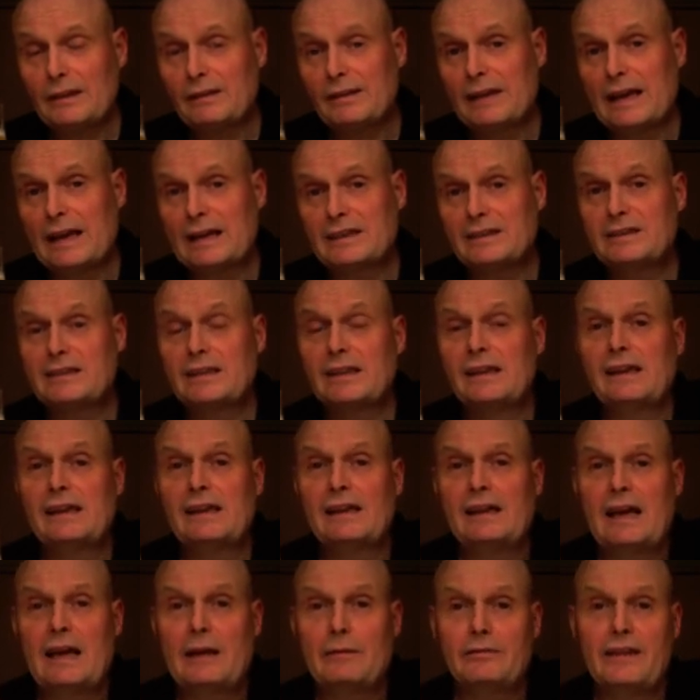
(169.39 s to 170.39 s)
that
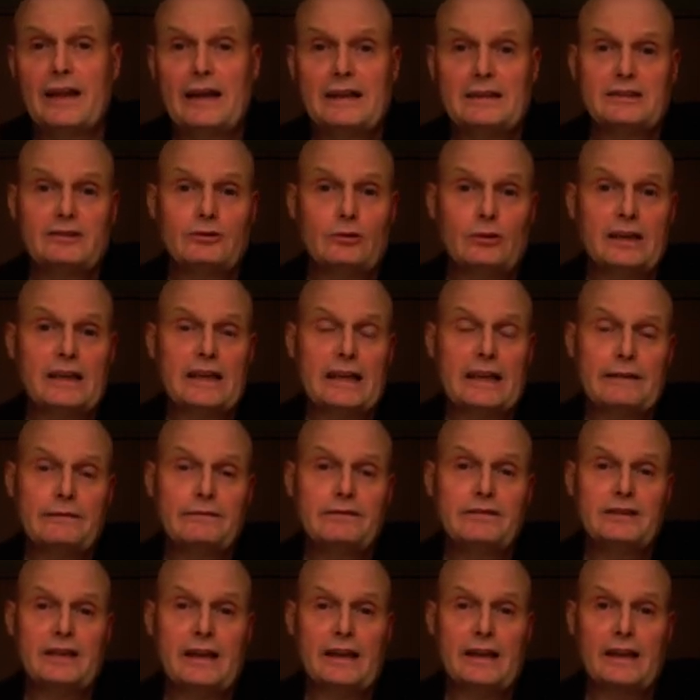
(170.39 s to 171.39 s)
that sort of
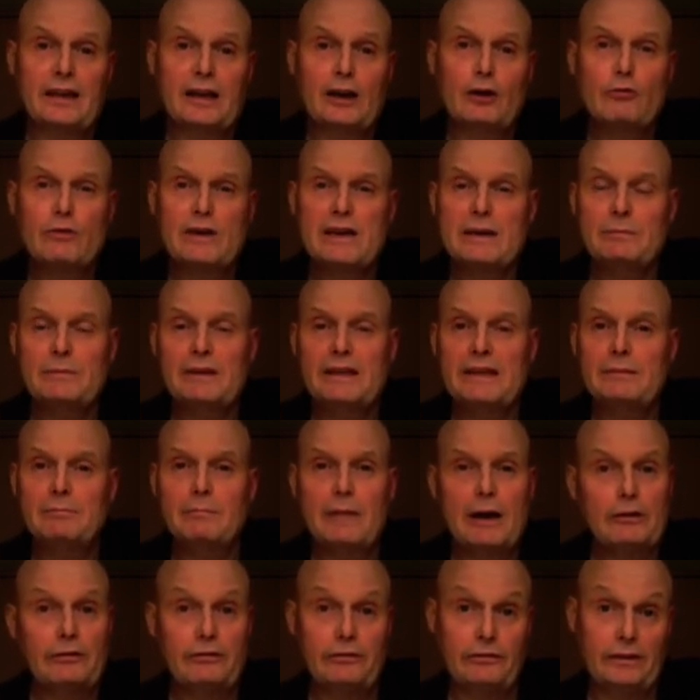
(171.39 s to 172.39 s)
gives a creamy
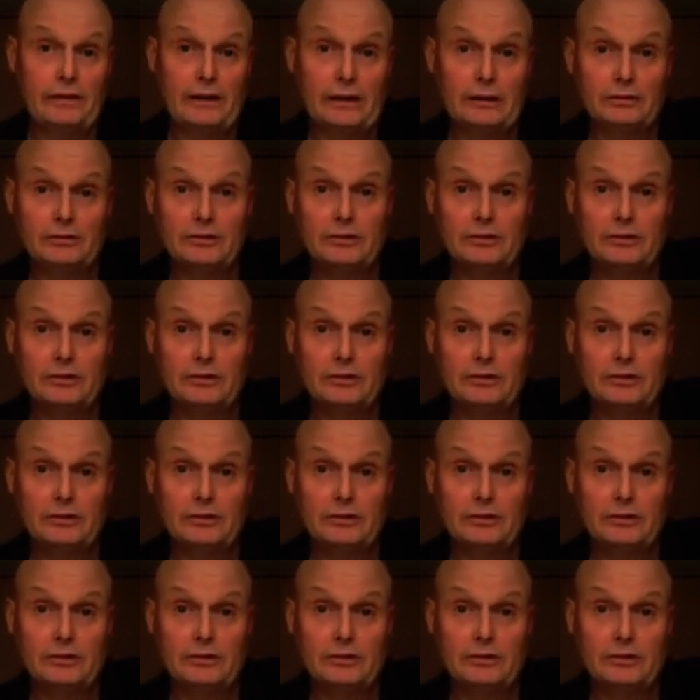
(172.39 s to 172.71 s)
mouthfeel